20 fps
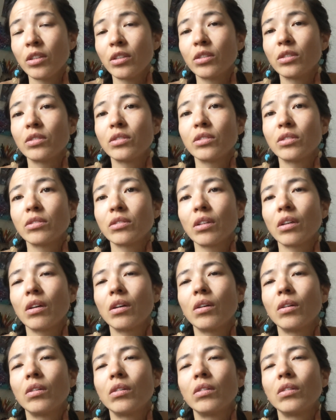
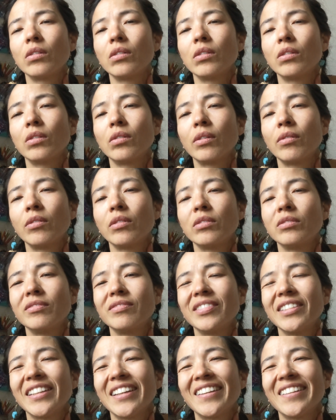So,
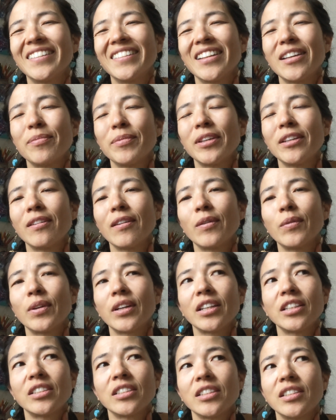yeah, let me know what
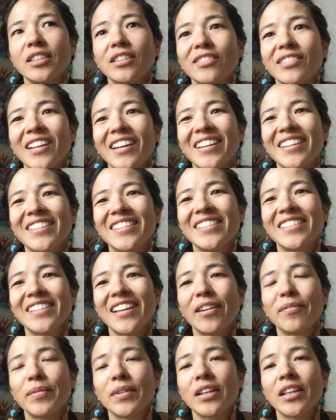I should do next.
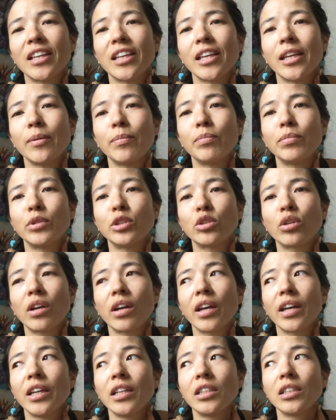I'm going to keep
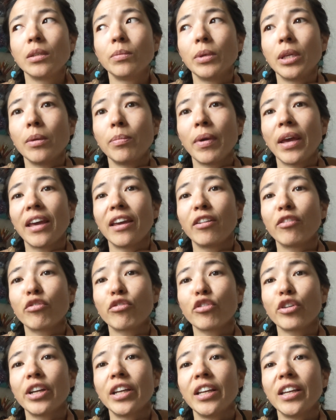trying to be
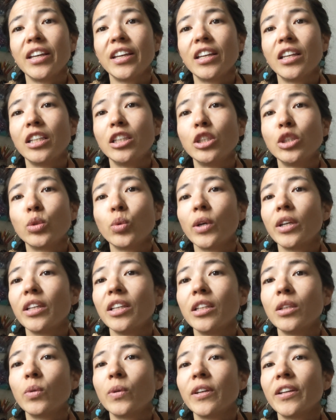pain-free in
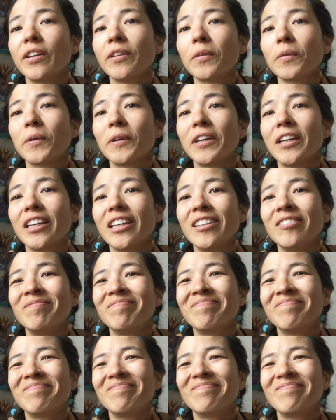2023.
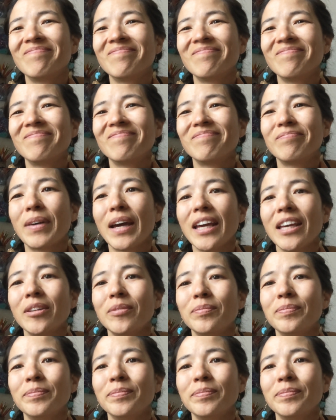Bye.